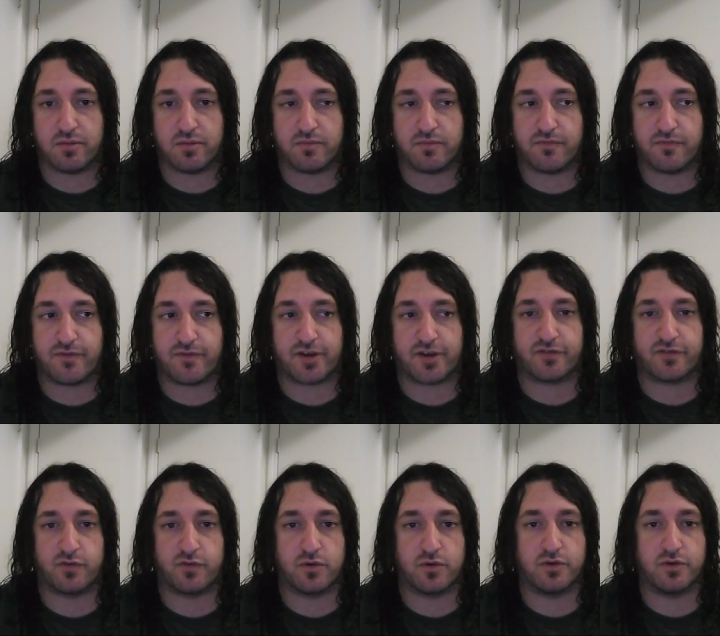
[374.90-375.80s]
Fast
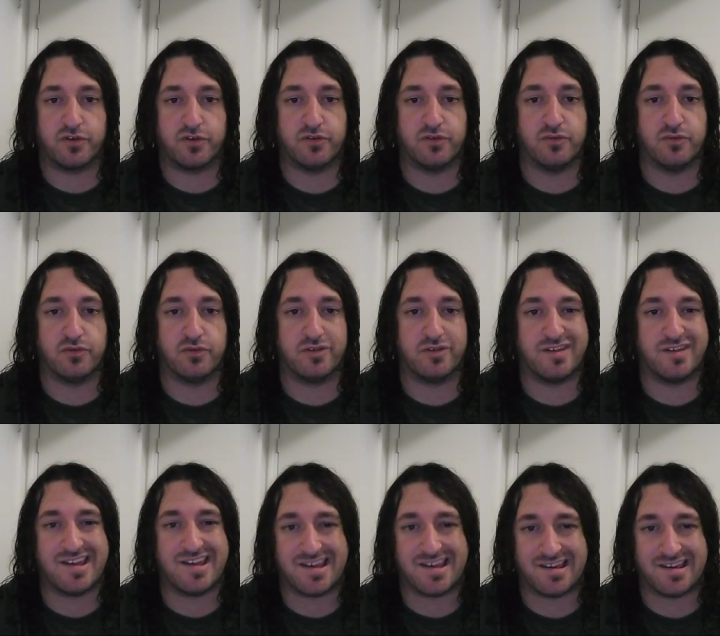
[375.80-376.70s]
forward to
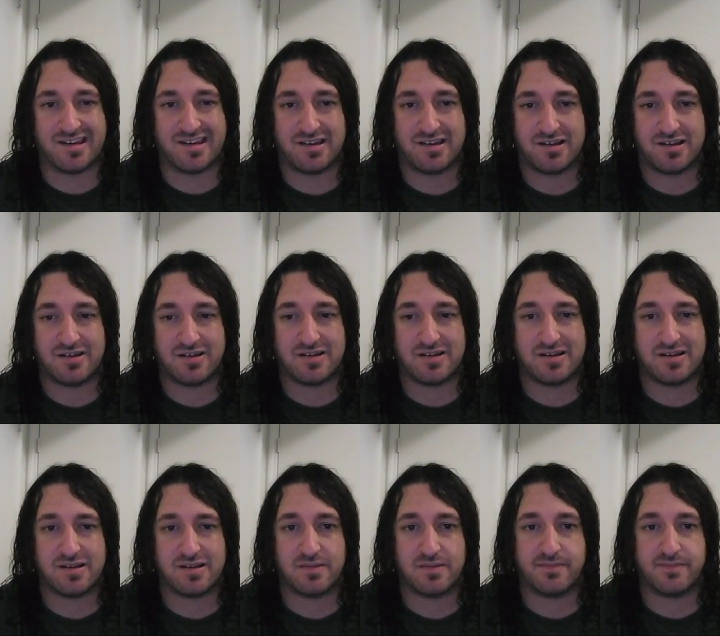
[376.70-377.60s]
today,
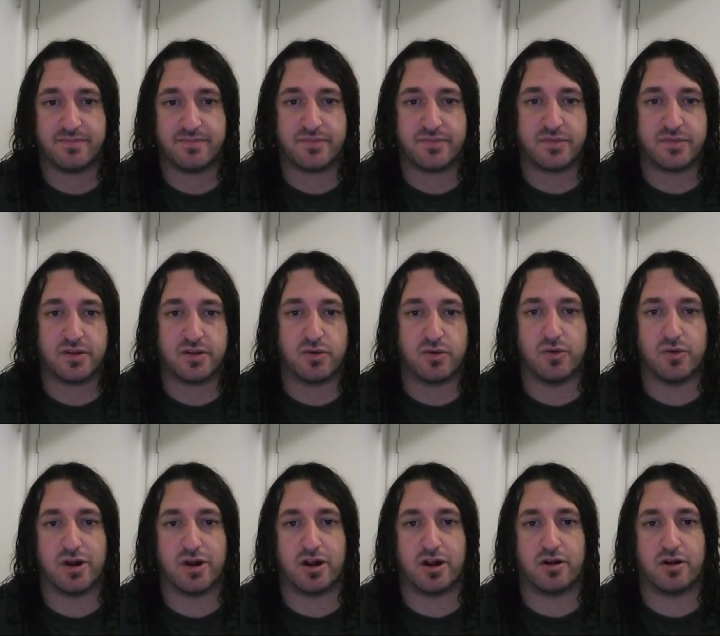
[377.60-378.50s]

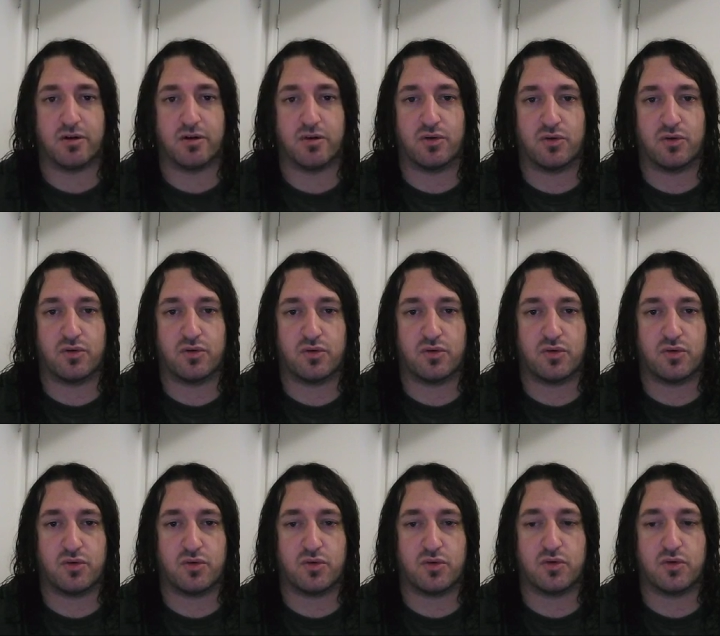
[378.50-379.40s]
or
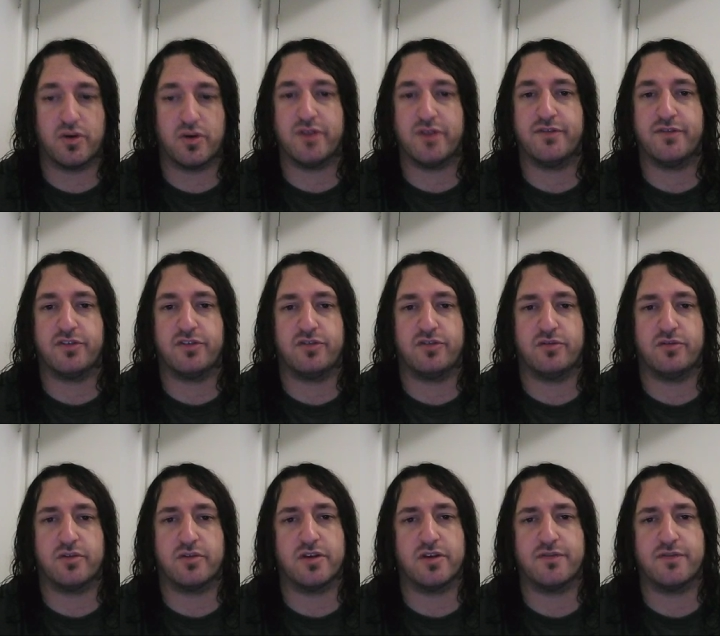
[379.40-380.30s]
even
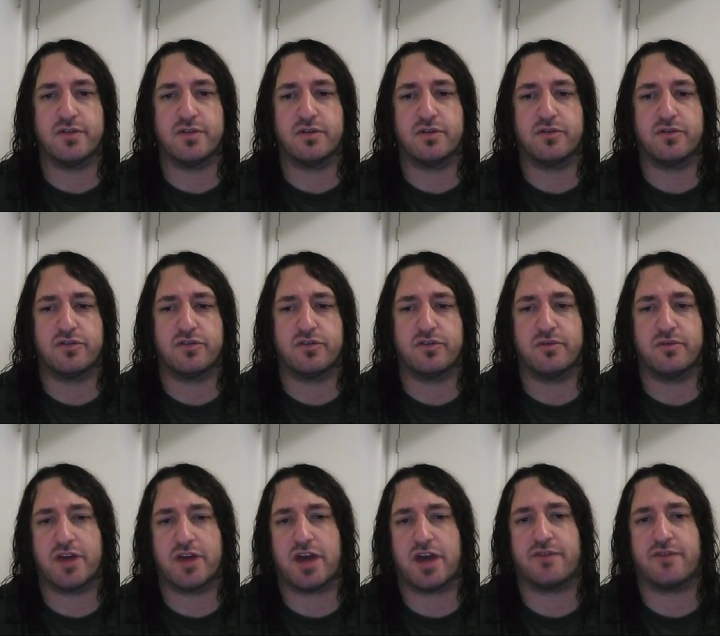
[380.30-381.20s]

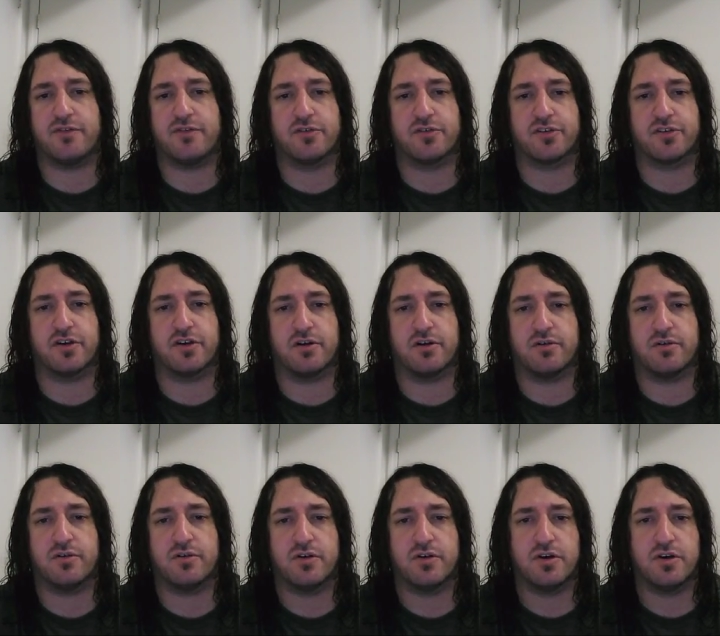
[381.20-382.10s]
2.5 years ago,
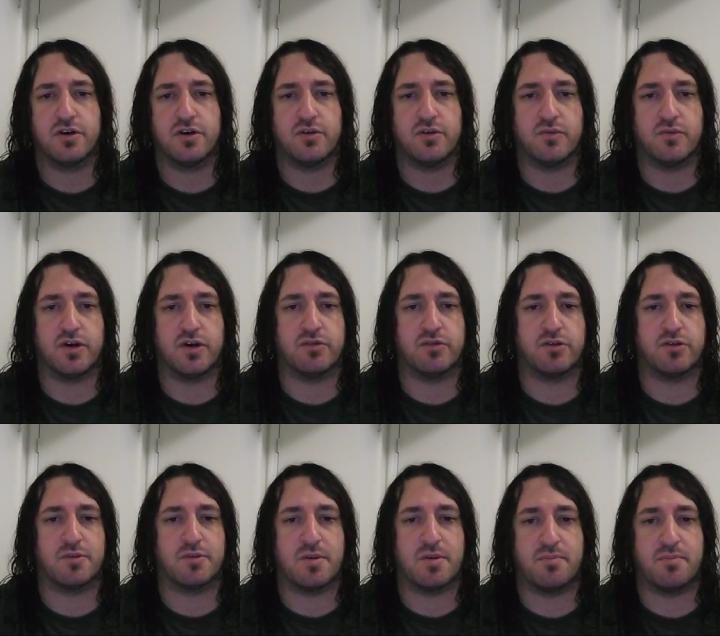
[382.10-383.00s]
when
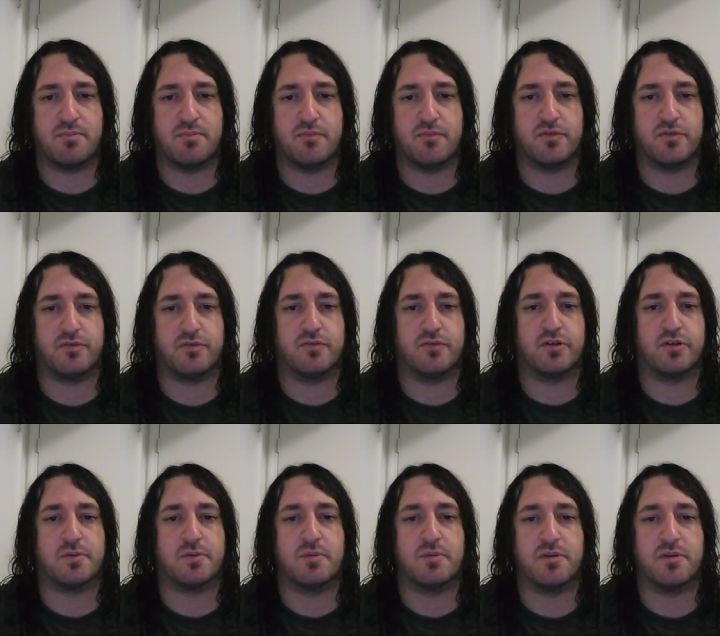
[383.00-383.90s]
one of
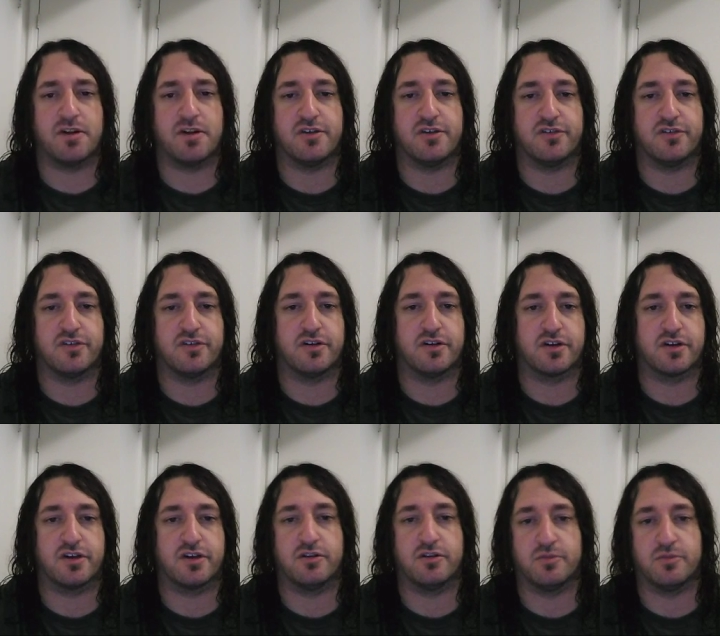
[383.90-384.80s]
my buddies
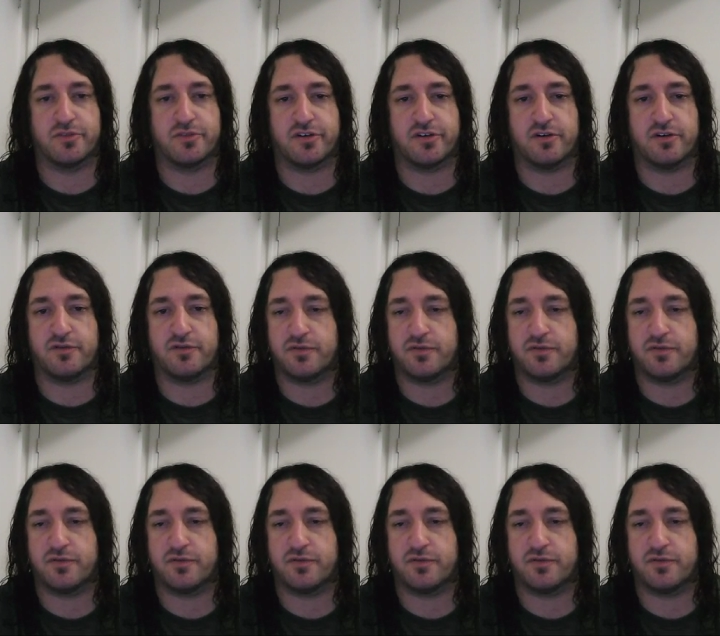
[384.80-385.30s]
killed himself.